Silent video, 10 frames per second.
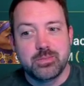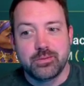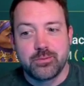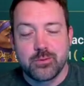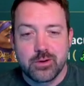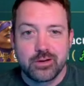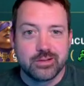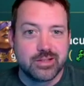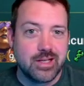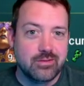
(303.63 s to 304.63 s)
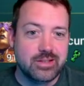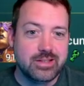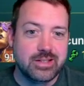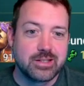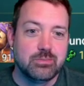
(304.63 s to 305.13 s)
but
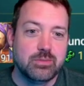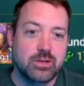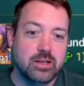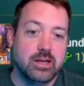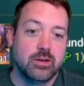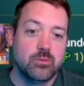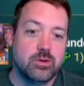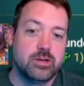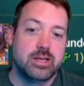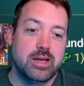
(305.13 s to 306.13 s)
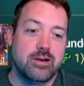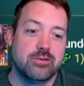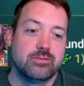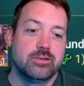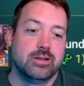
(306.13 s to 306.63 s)
476 million out of one account